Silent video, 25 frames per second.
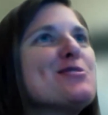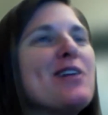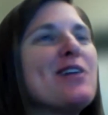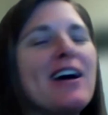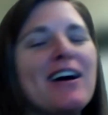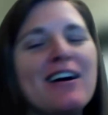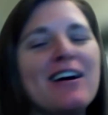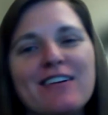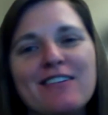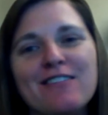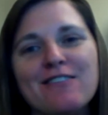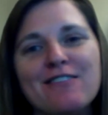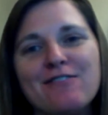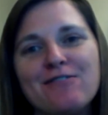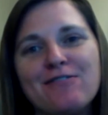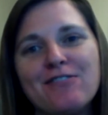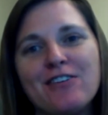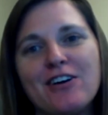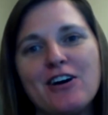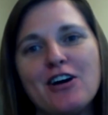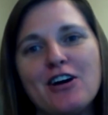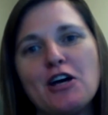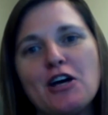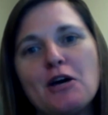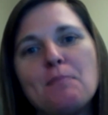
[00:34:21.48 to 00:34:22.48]
do have
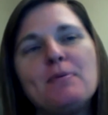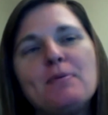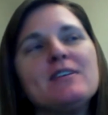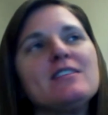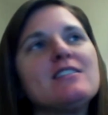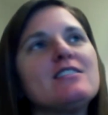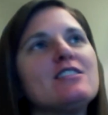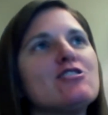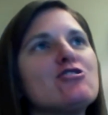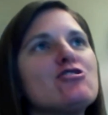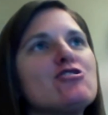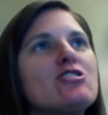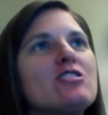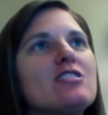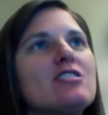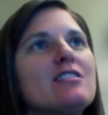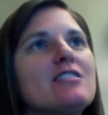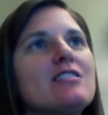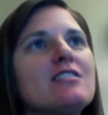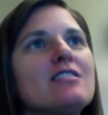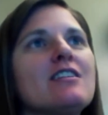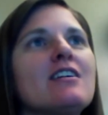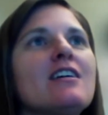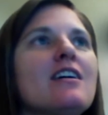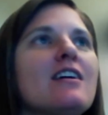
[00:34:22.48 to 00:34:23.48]
a
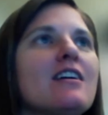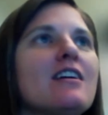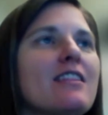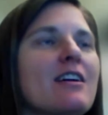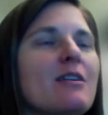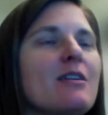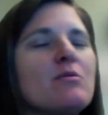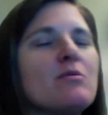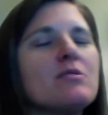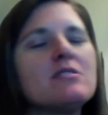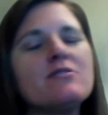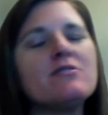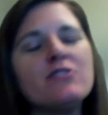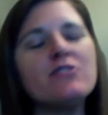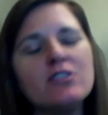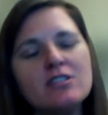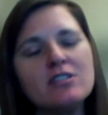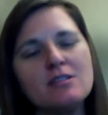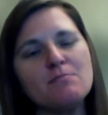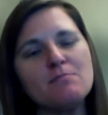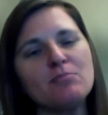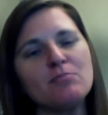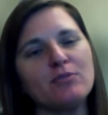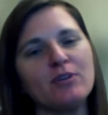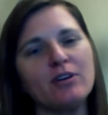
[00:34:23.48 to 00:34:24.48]
position that was filled
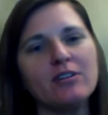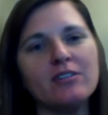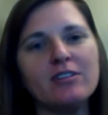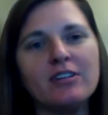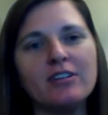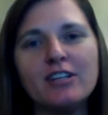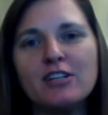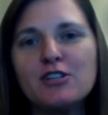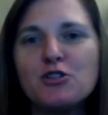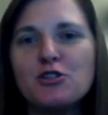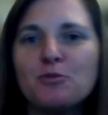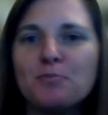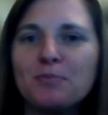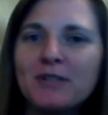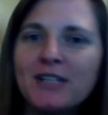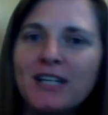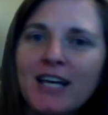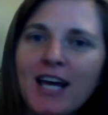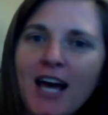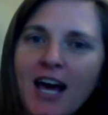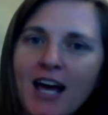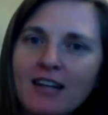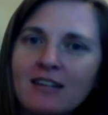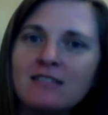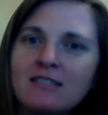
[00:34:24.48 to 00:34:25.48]
temporarily, is open
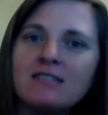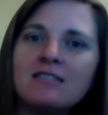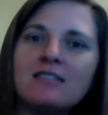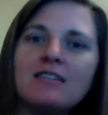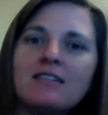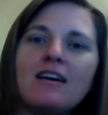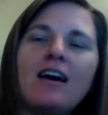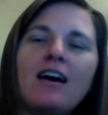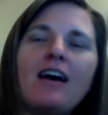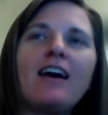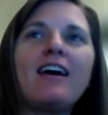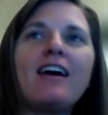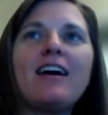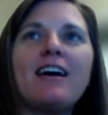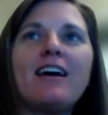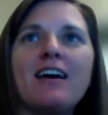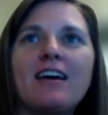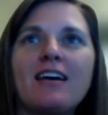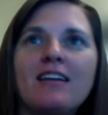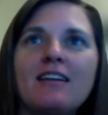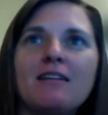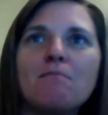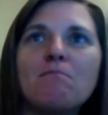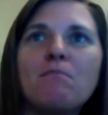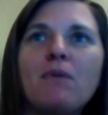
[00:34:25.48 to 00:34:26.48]
again,
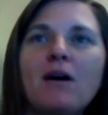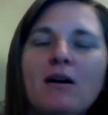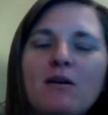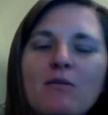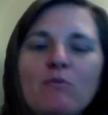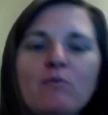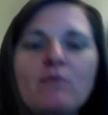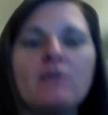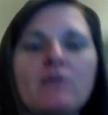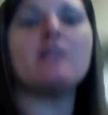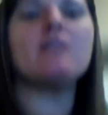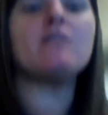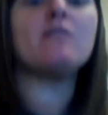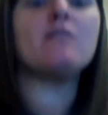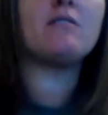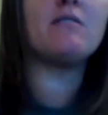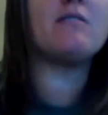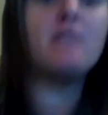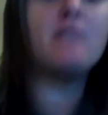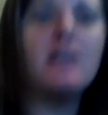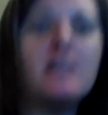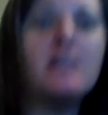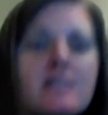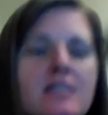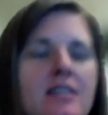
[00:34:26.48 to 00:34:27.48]
but
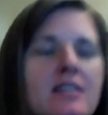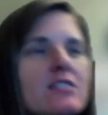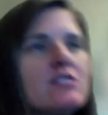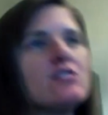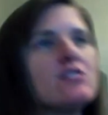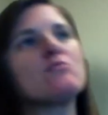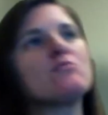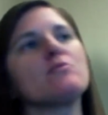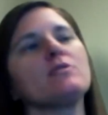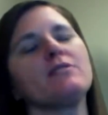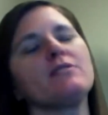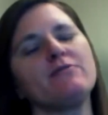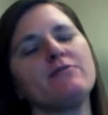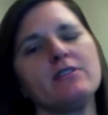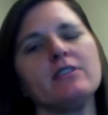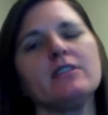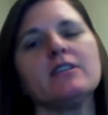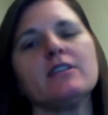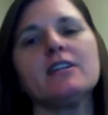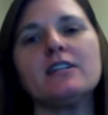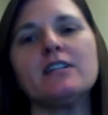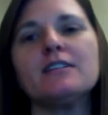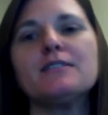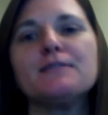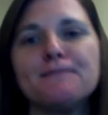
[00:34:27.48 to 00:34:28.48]
intend to refill
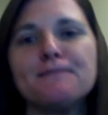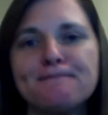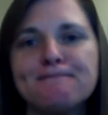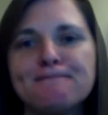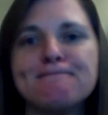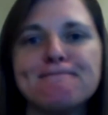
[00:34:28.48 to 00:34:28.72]
it.